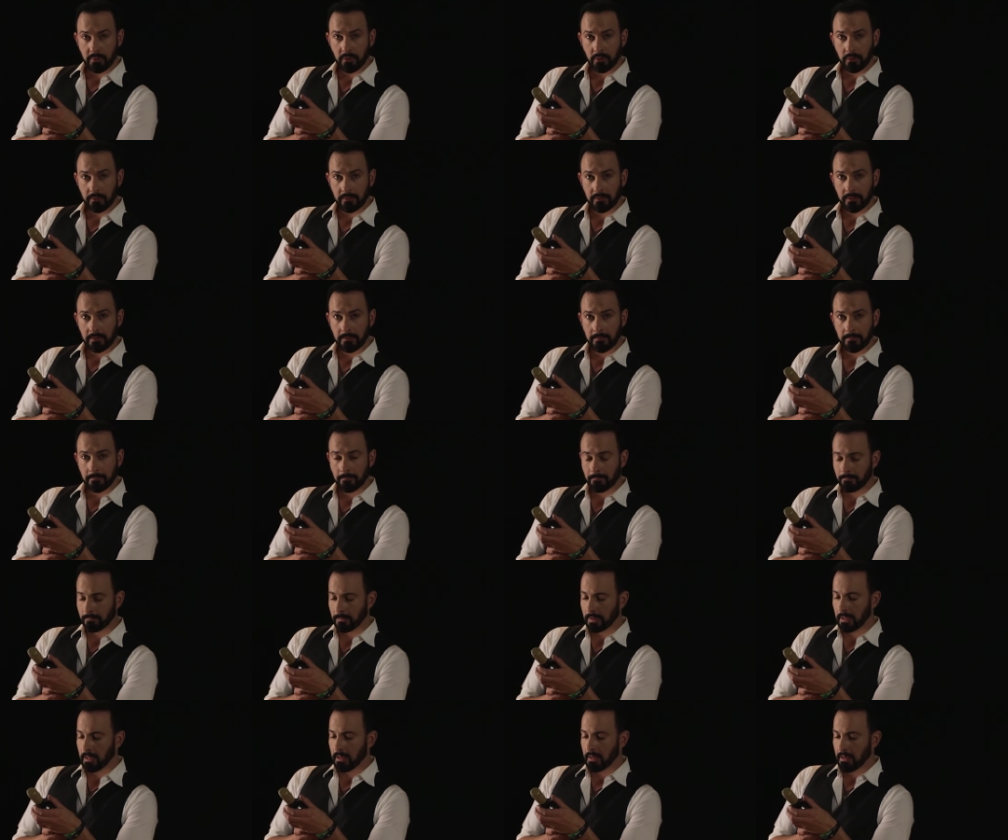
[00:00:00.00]
proof.
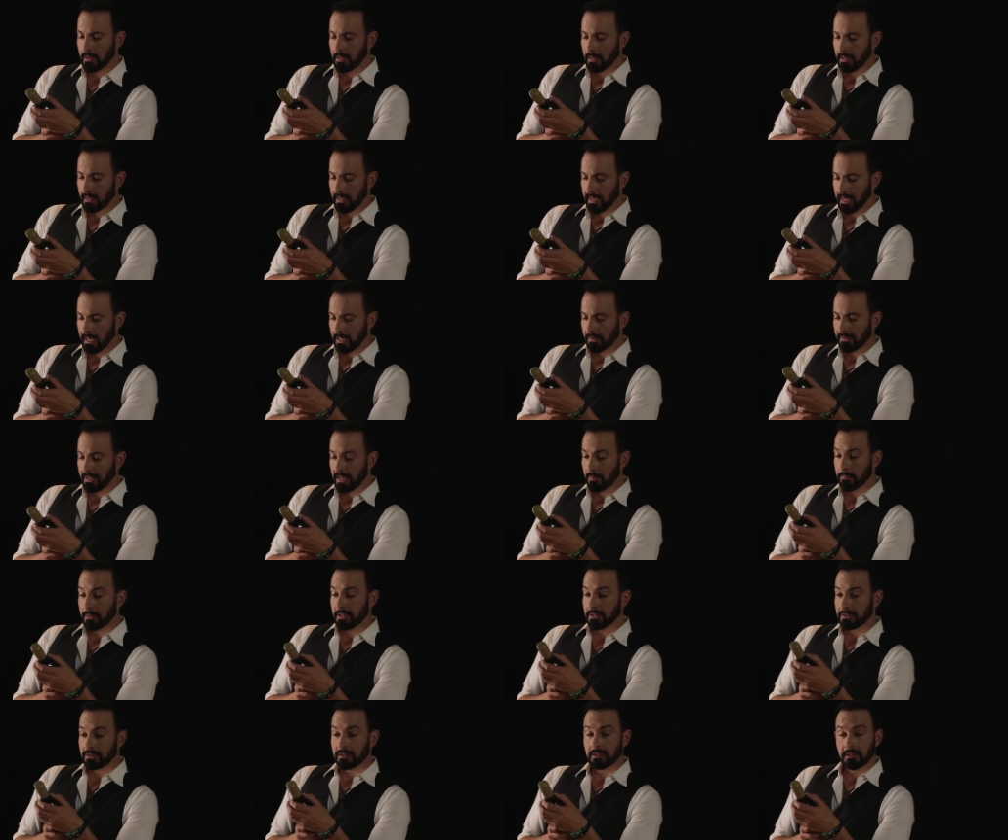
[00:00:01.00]
And that
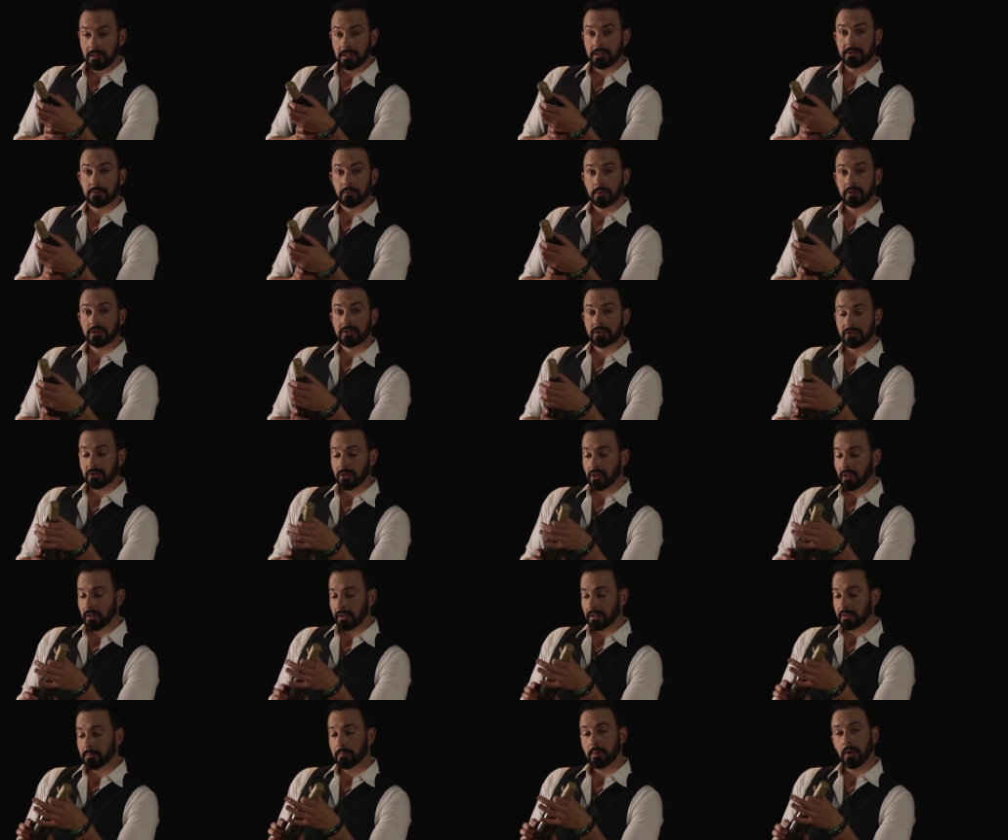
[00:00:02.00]
means it's really
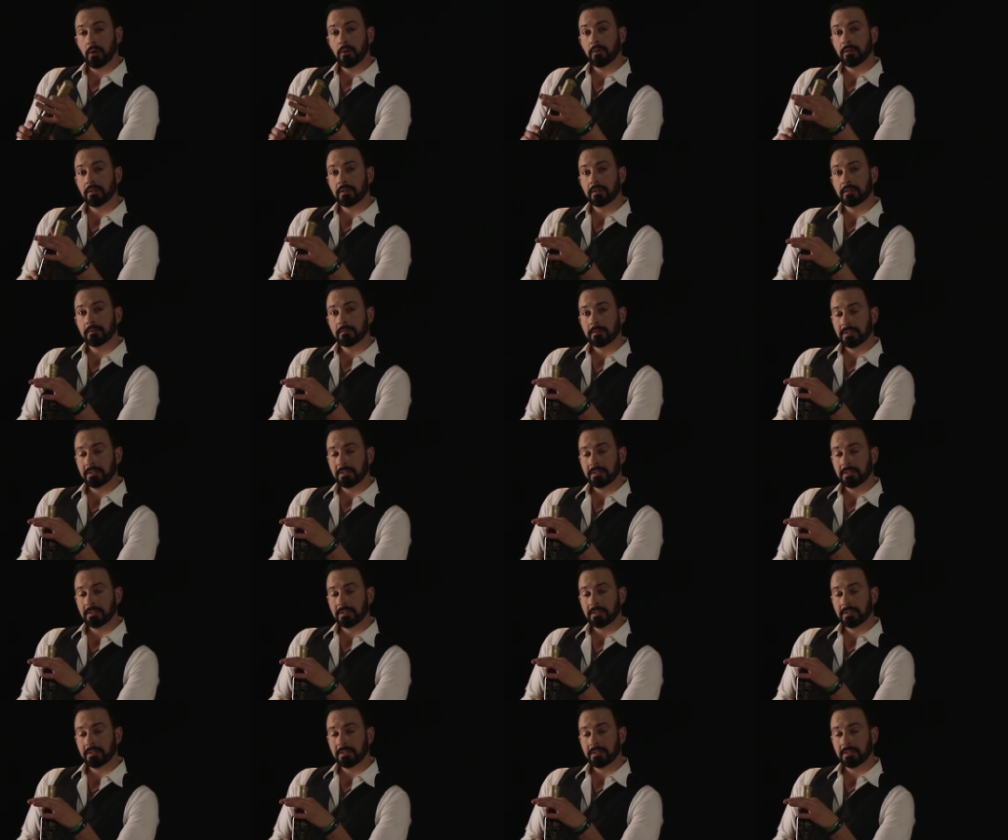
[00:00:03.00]
strong, it's potent.